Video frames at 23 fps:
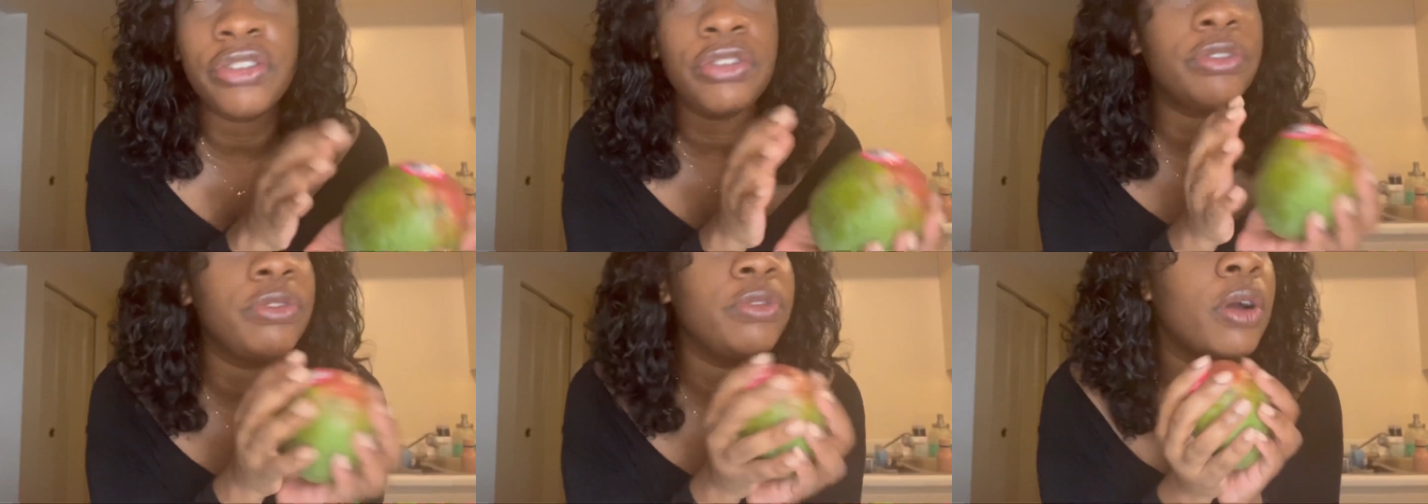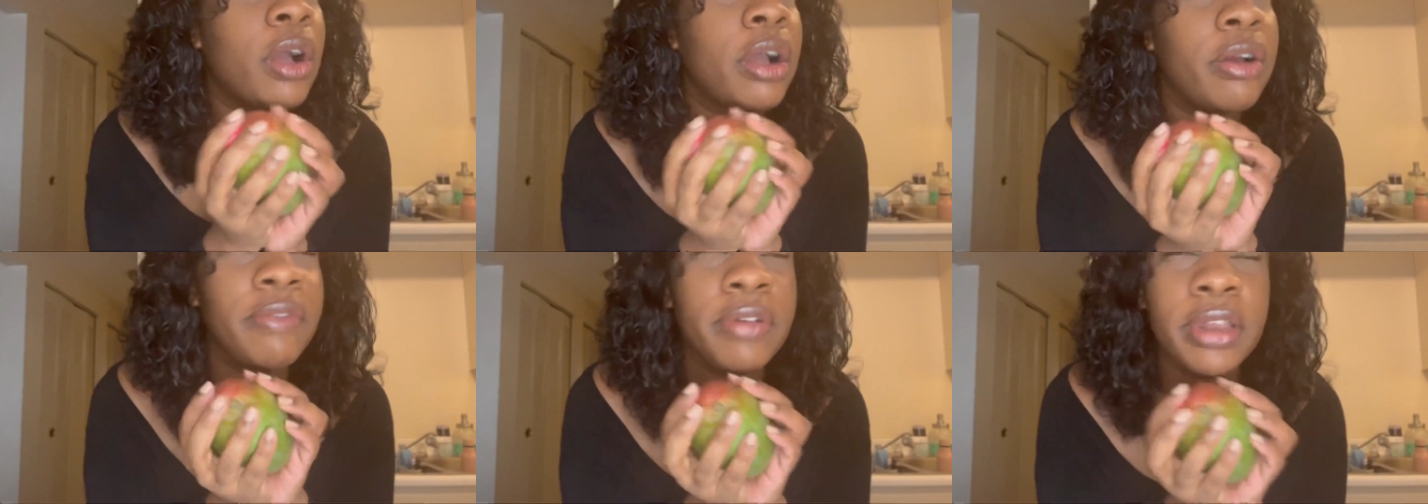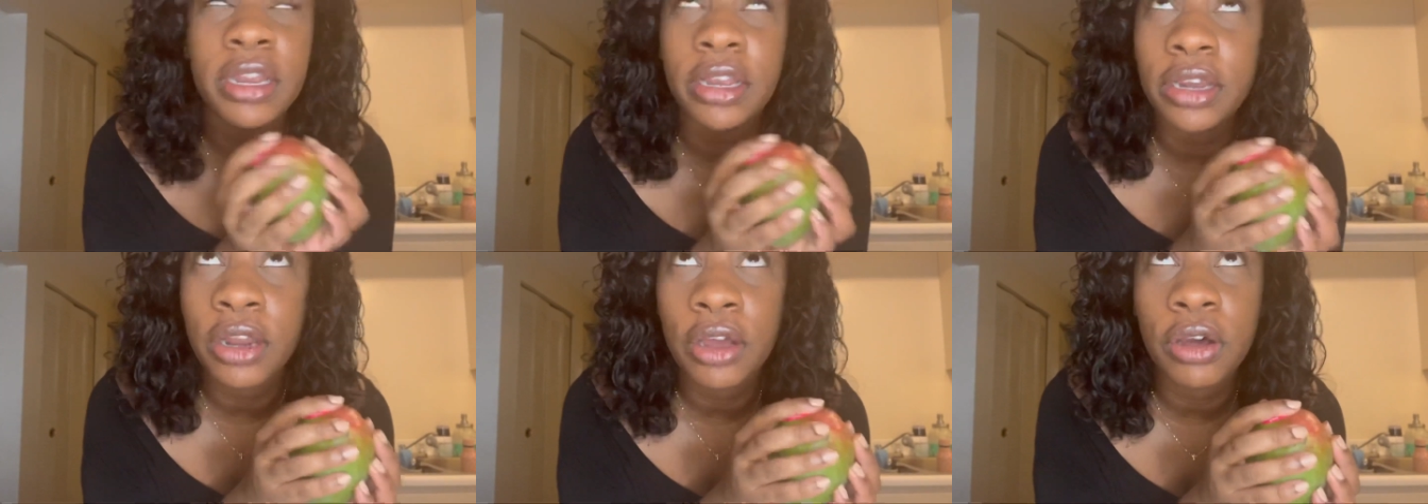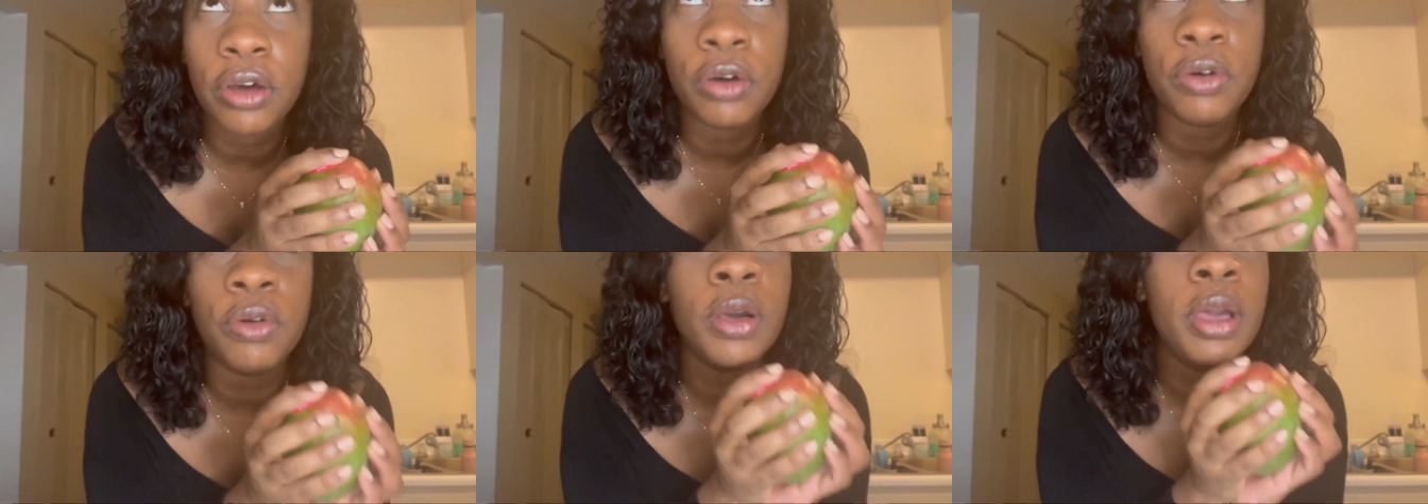You already
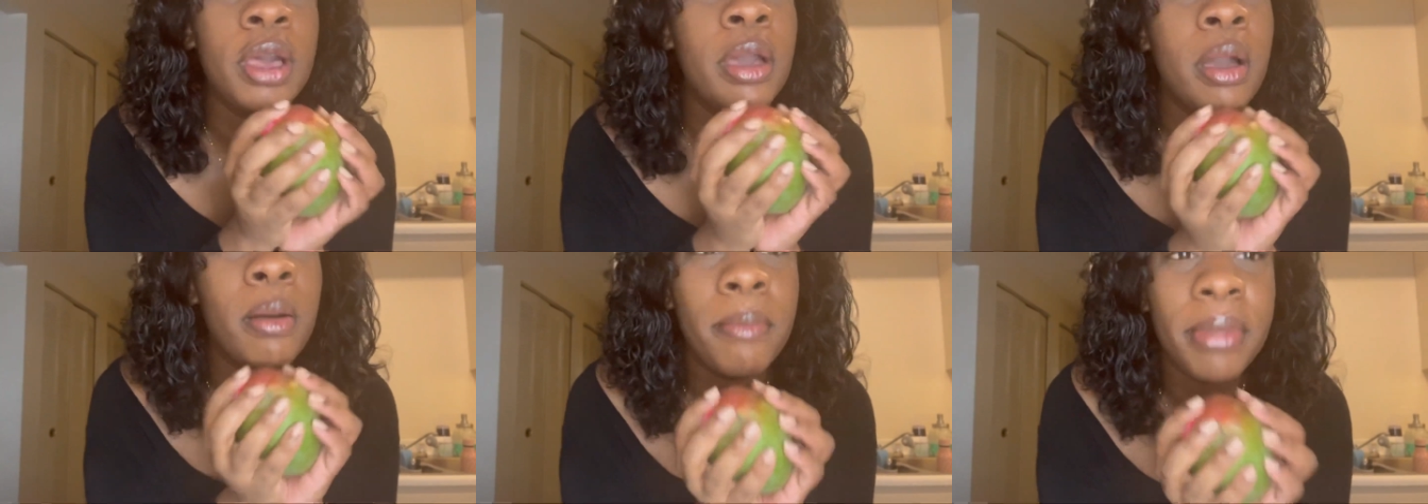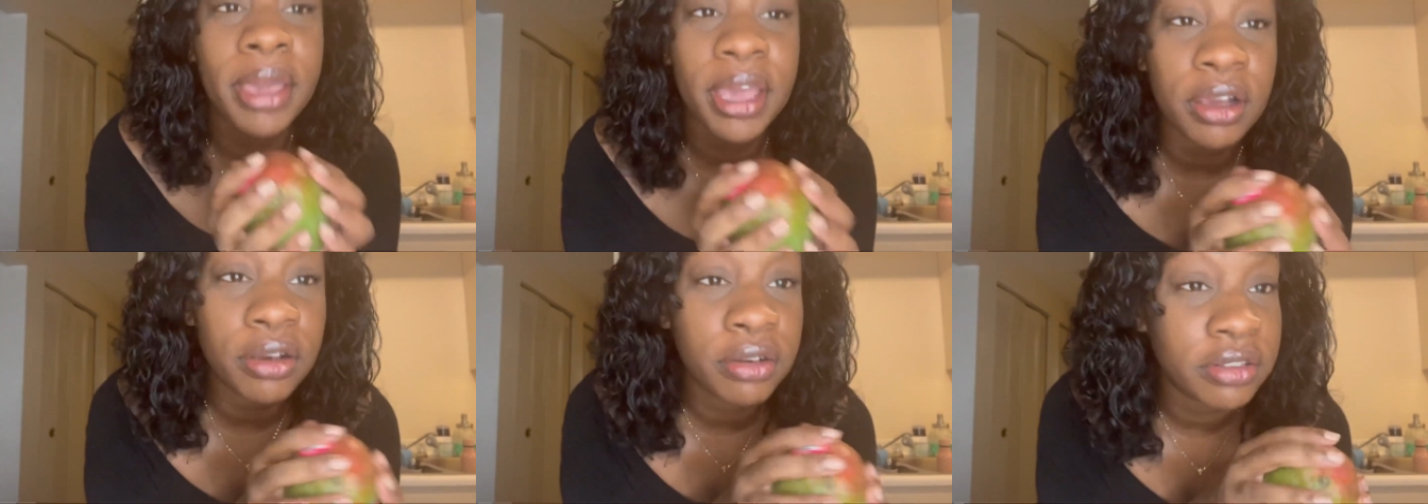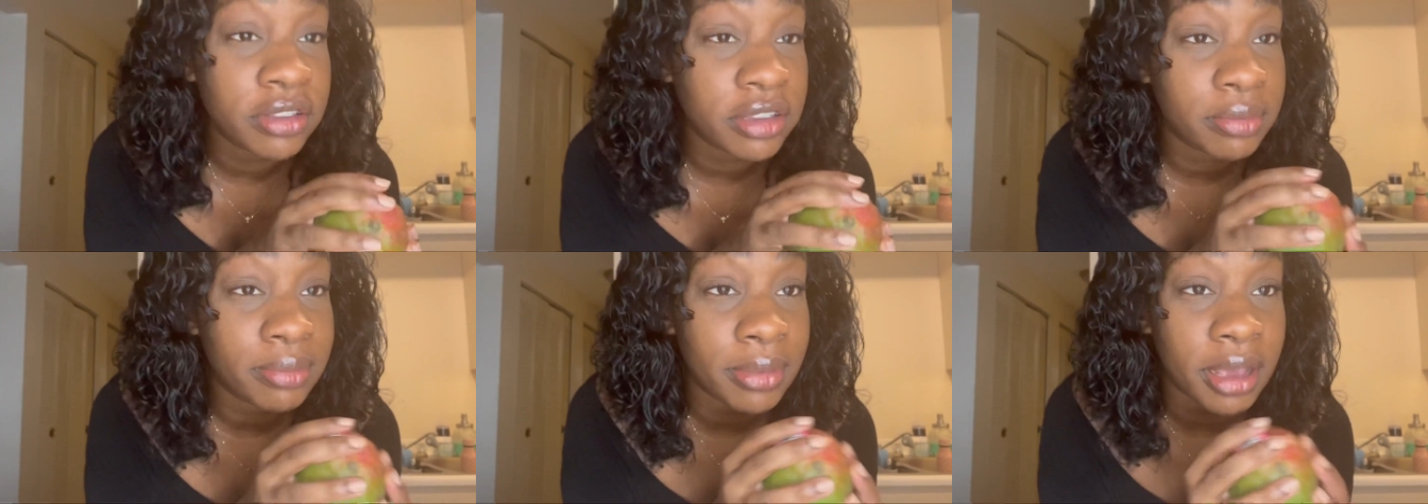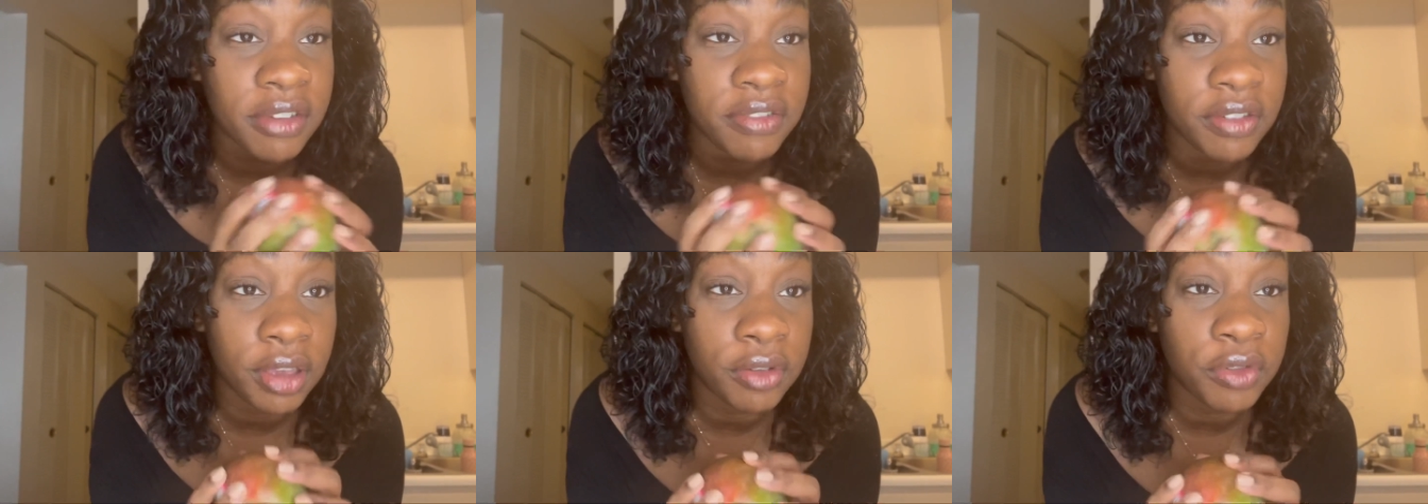know mangoes is
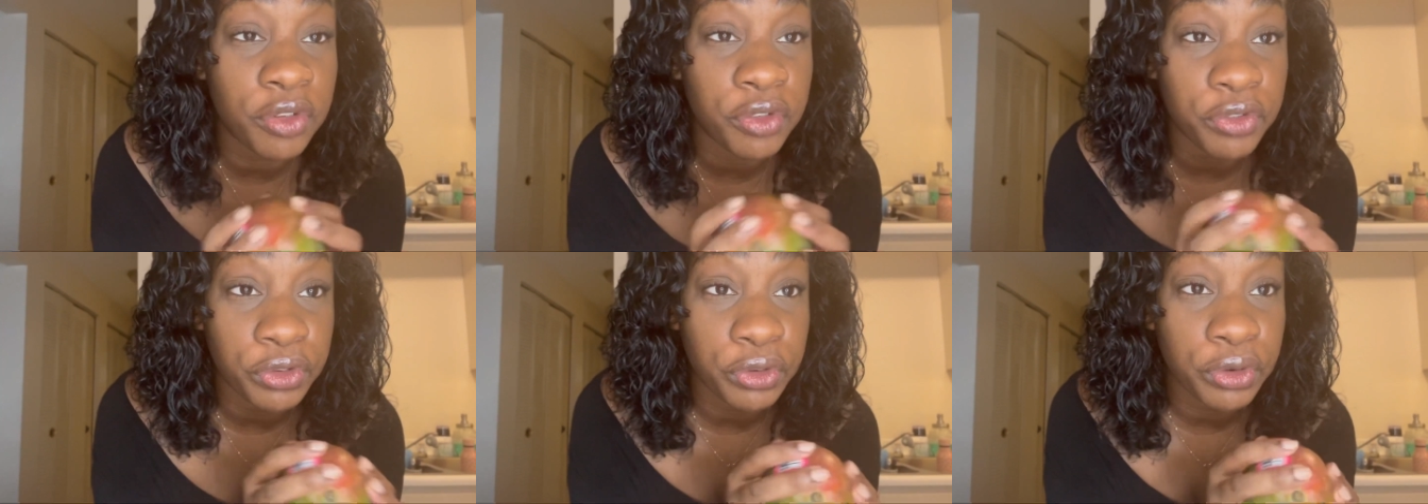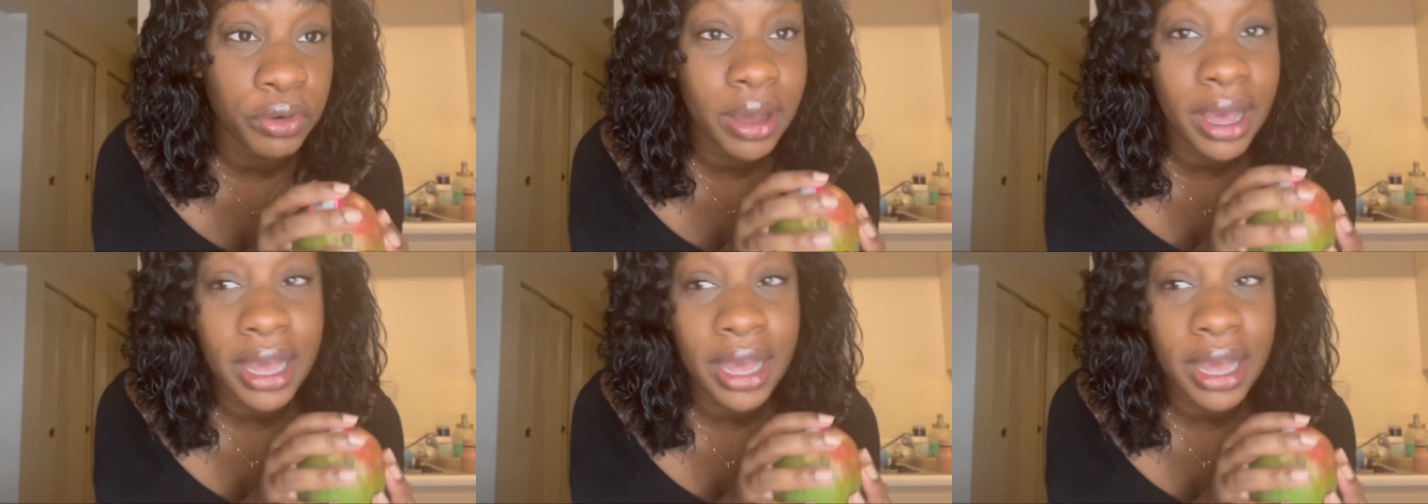my favorite fruit.